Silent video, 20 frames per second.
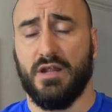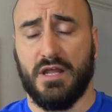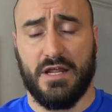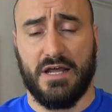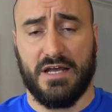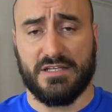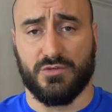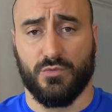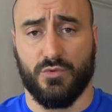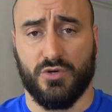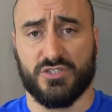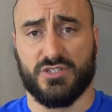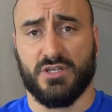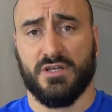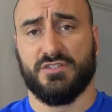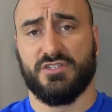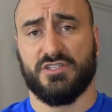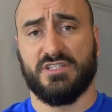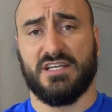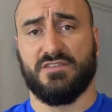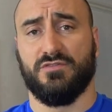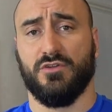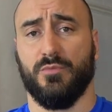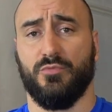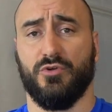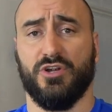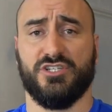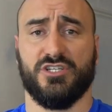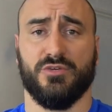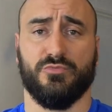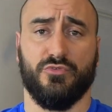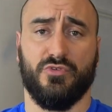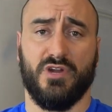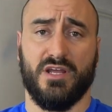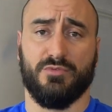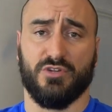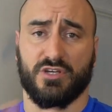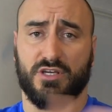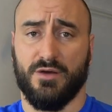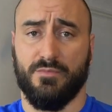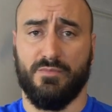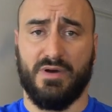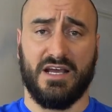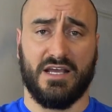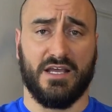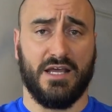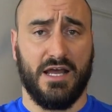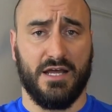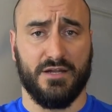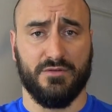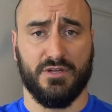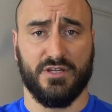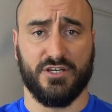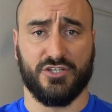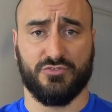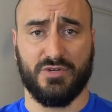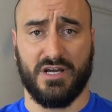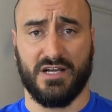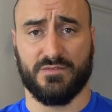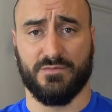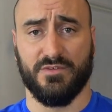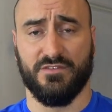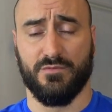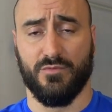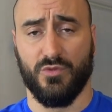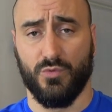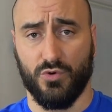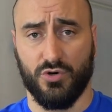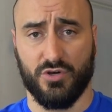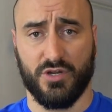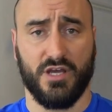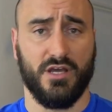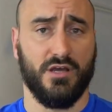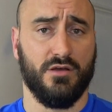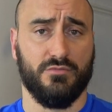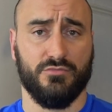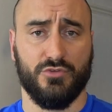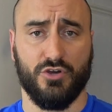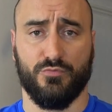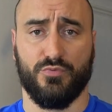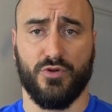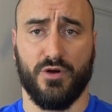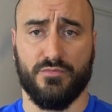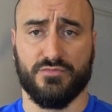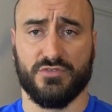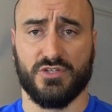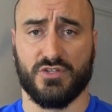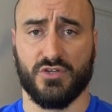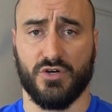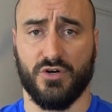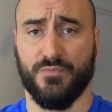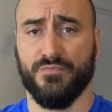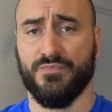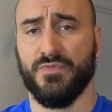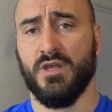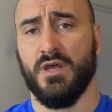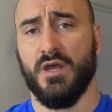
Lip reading: as it was, successful operation, we were able to come back and extract me from the water, no problems at all.